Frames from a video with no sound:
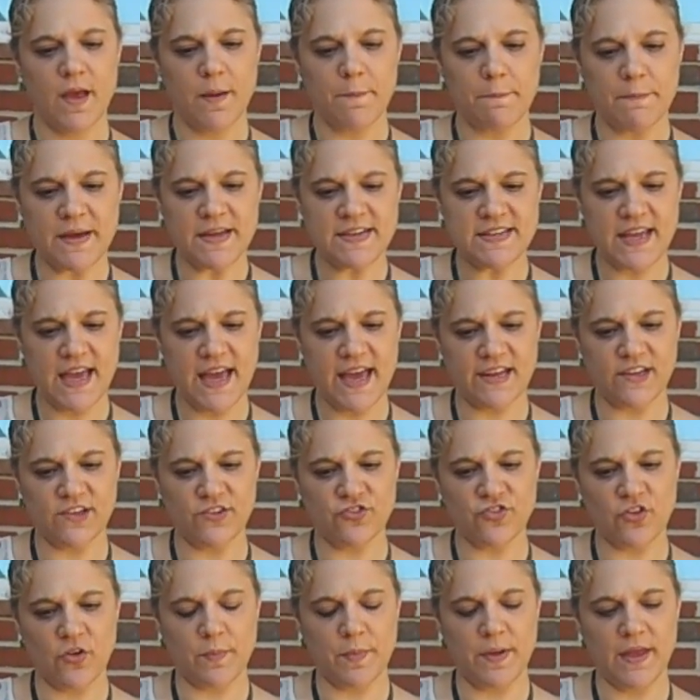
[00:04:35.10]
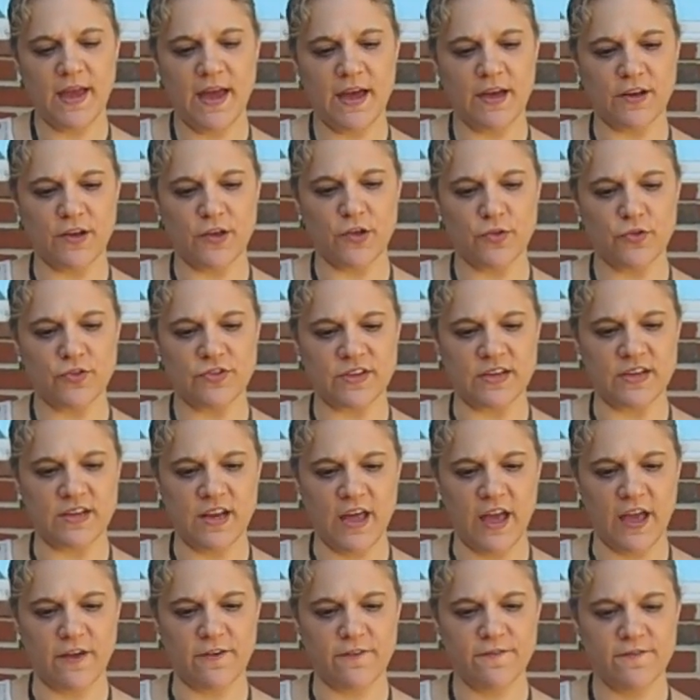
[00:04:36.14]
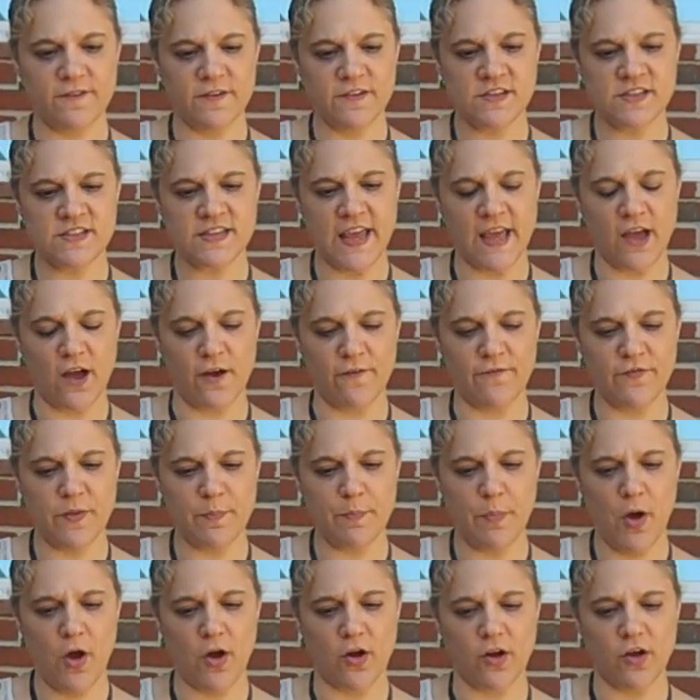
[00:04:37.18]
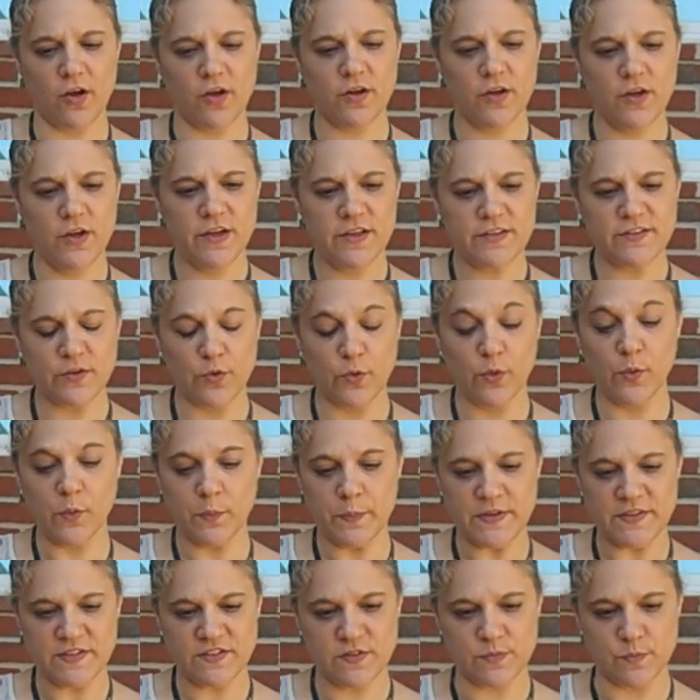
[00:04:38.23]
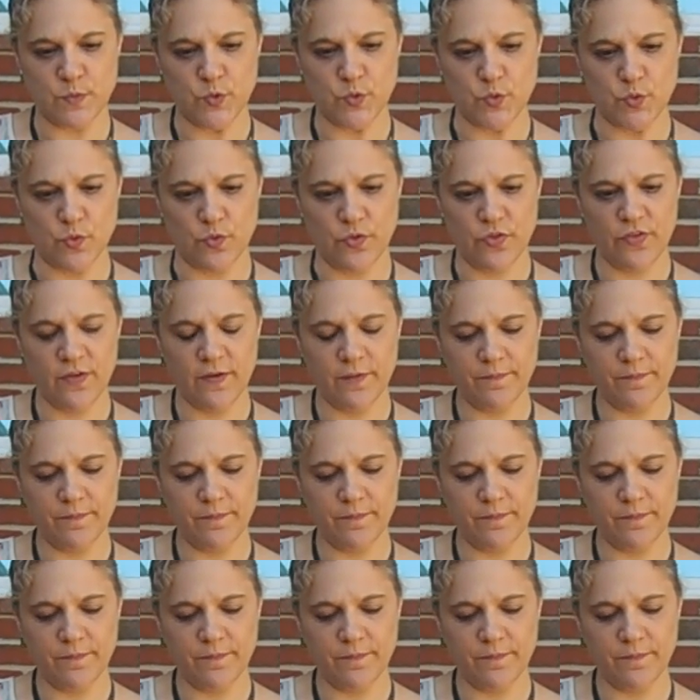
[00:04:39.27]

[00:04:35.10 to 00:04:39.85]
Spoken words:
My dad had shown me how to use a knife to take off the bark so it would be smooth.